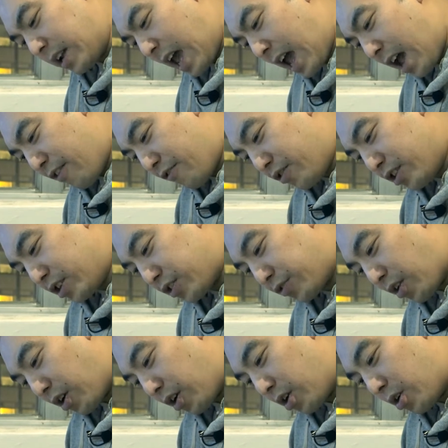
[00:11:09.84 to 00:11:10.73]
an
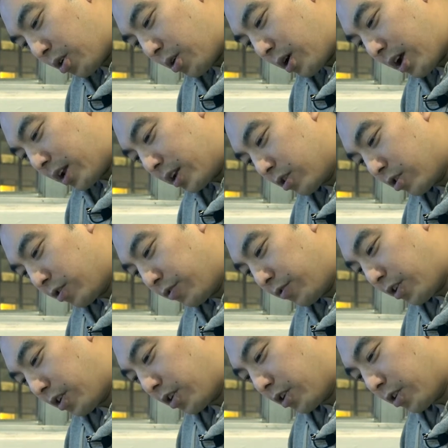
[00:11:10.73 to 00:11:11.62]
average photo and a good
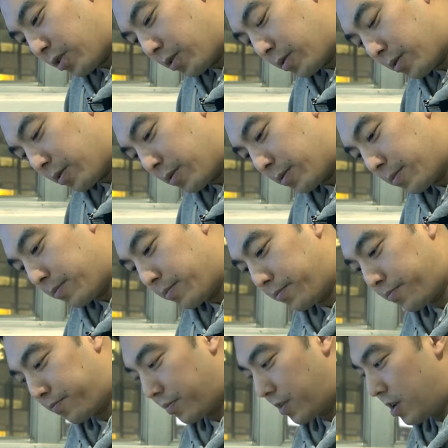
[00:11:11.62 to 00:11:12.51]
photo.
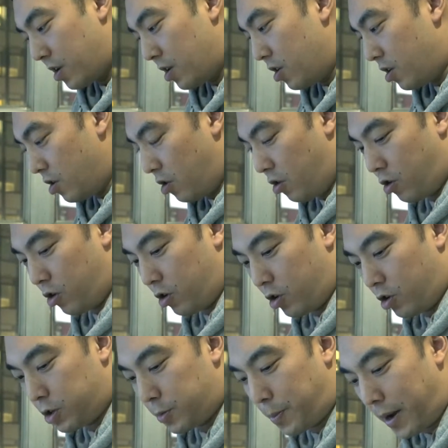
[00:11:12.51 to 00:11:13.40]

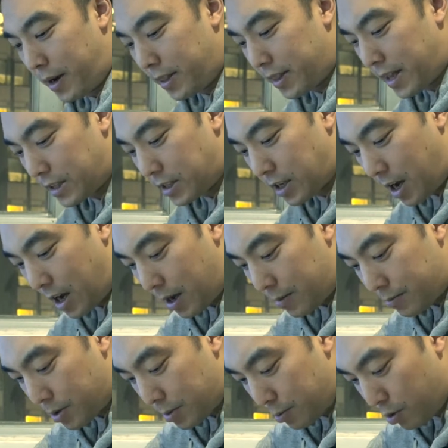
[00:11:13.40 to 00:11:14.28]
Or spending that
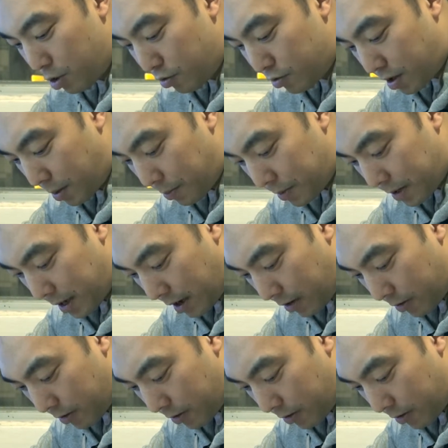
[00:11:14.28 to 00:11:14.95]
time to move something